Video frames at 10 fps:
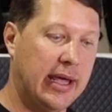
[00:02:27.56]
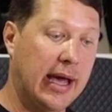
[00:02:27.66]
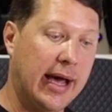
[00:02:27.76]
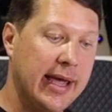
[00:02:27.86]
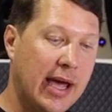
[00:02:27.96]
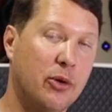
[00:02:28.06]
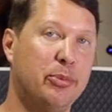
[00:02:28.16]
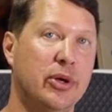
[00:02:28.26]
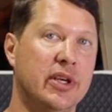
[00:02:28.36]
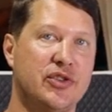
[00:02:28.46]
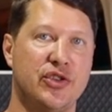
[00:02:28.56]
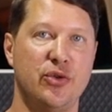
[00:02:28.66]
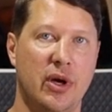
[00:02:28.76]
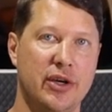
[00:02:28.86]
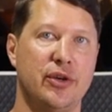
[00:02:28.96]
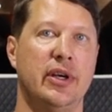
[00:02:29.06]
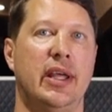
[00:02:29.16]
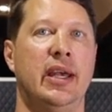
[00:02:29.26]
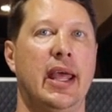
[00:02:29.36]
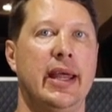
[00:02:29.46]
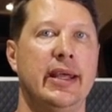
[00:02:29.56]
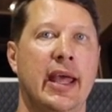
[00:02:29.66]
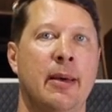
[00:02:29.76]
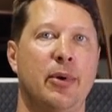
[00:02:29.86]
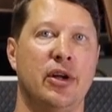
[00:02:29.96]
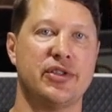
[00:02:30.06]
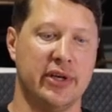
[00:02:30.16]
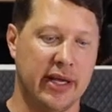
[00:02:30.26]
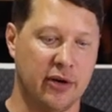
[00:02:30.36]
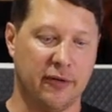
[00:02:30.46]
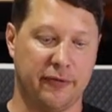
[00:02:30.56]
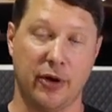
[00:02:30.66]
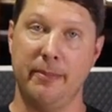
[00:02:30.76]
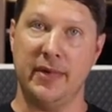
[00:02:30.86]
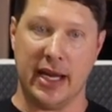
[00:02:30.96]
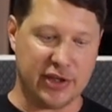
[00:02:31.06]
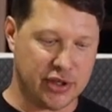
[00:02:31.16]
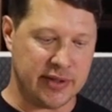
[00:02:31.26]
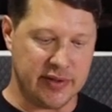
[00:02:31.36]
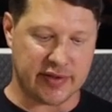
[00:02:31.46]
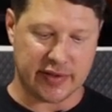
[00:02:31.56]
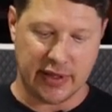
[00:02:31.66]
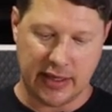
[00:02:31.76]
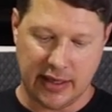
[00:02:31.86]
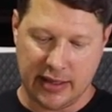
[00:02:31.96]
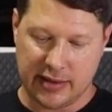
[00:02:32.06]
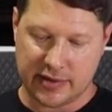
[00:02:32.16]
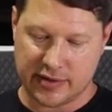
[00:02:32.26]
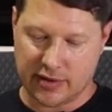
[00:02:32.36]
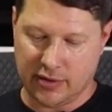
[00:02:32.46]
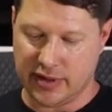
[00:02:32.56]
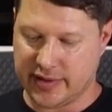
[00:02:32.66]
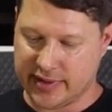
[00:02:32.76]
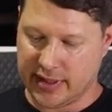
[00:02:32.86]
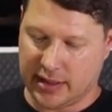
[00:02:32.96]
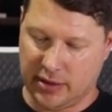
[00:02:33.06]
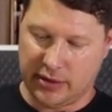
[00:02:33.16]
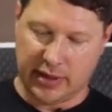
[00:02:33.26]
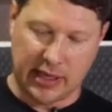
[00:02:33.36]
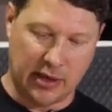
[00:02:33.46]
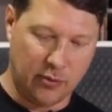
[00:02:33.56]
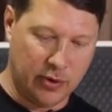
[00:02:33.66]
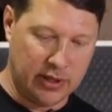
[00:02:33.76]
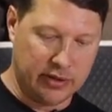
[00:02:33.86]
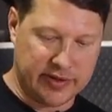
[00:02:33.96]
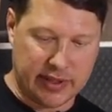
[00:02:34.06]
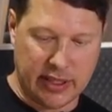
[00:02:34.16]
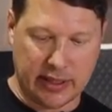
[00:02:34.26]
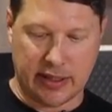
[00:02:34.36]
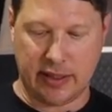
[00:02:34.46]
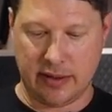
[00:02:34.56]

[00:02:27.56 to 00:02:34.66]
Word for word: a high output 280 amp alternator from Nations. So let's take a look at what it looks like.